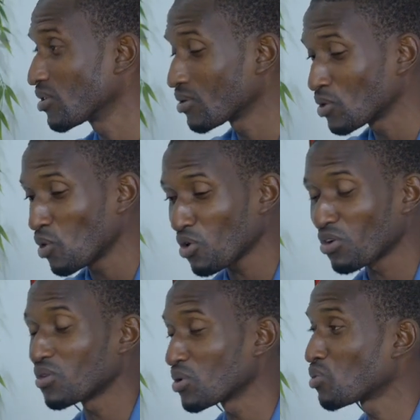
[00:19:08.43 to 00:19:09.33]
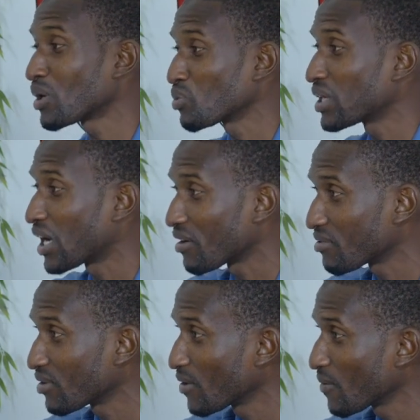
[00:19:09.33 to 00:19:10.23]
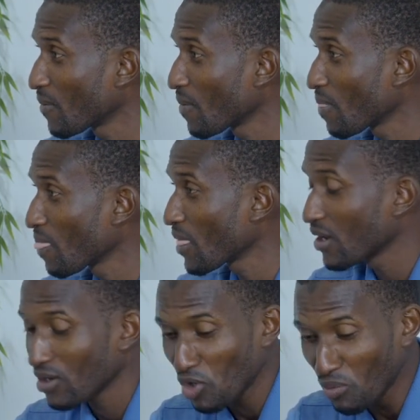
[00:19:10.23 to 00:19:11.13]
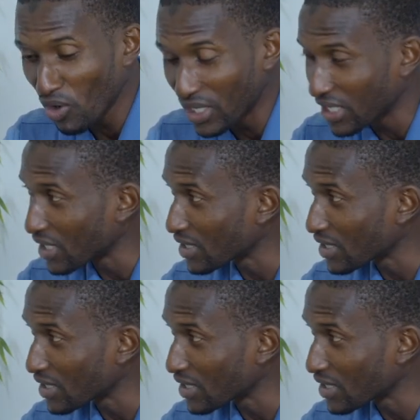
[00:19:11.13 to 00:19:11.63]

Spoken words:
We work on with what we have. Come on the 18th.